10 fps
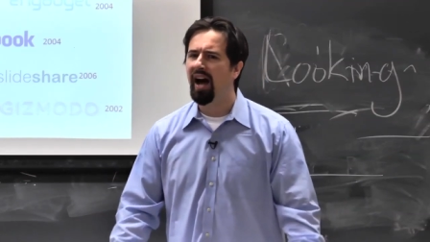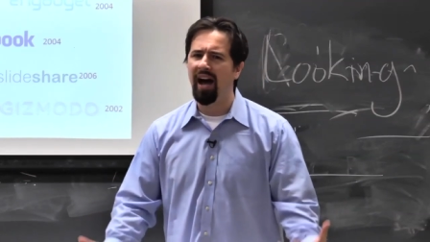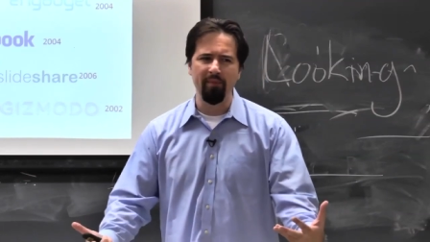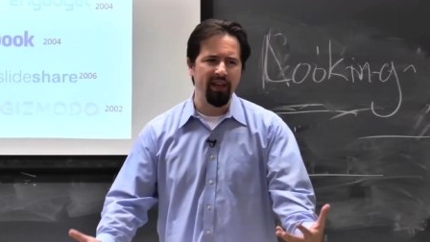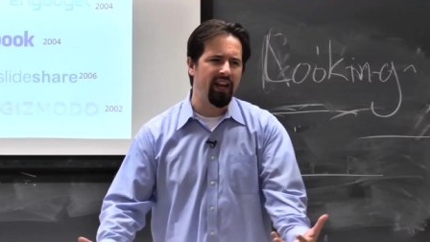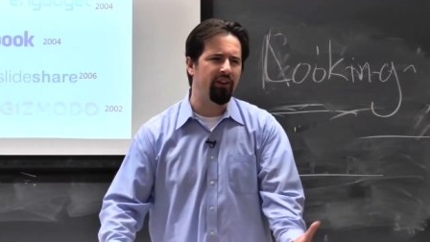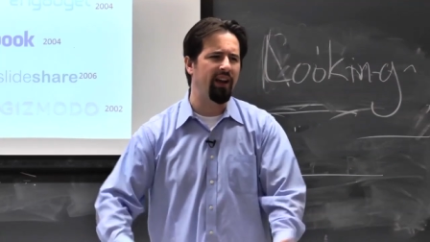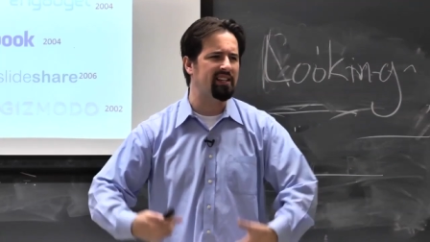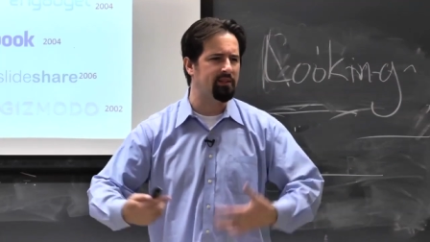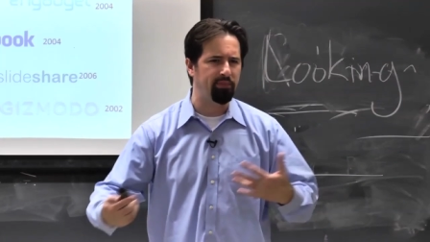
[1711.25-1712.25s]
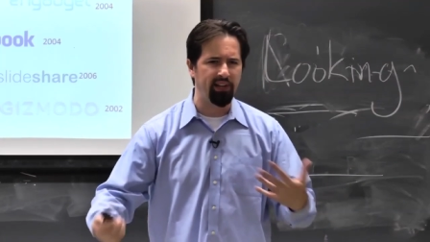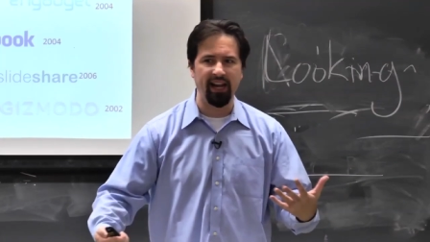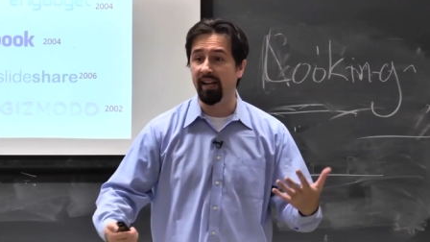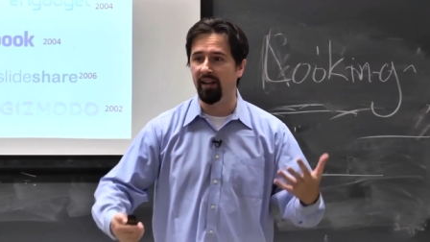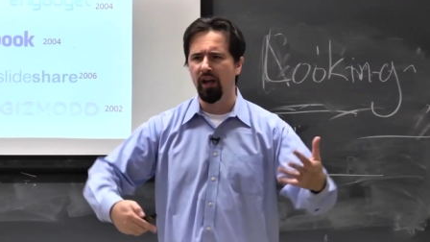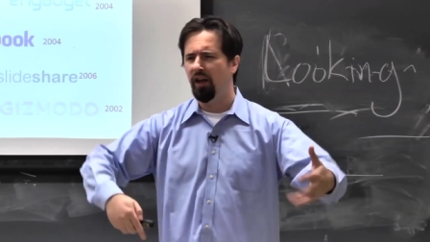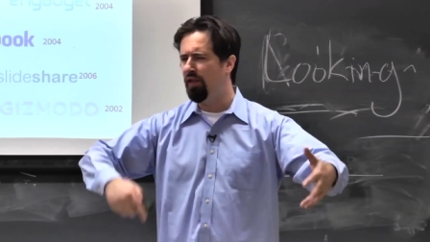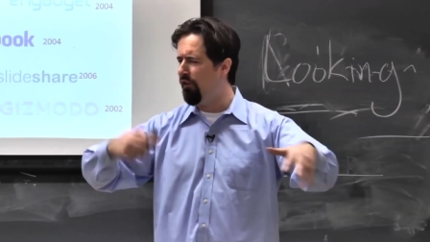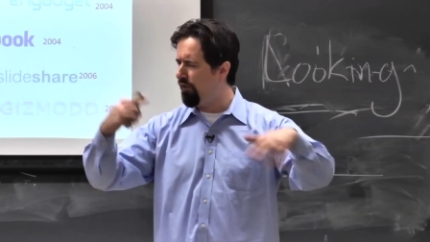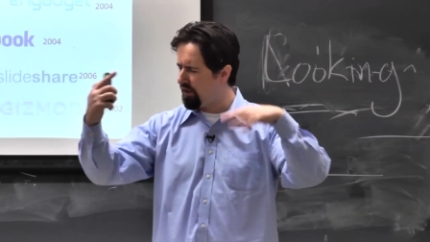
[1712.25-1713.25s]
I'm here explaining
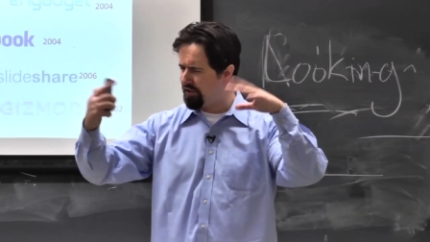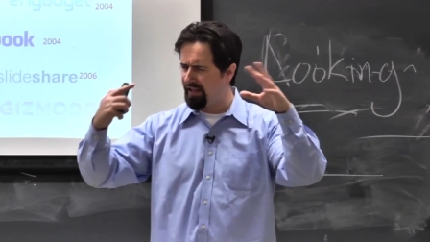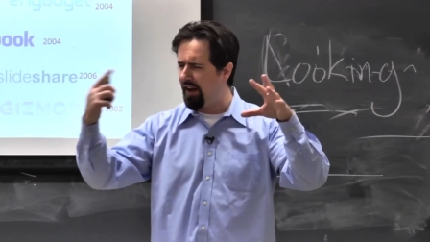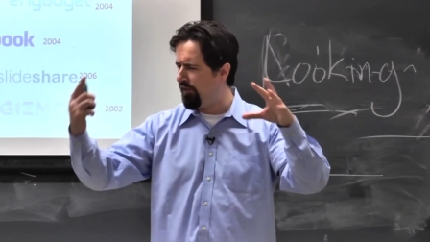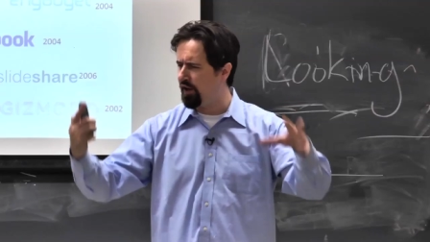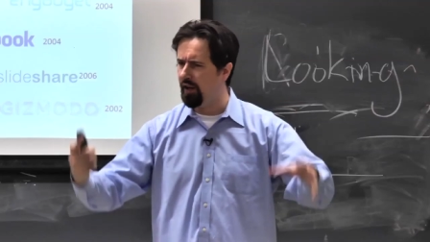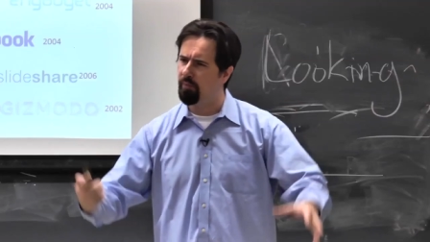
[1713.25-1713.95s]
the philosophical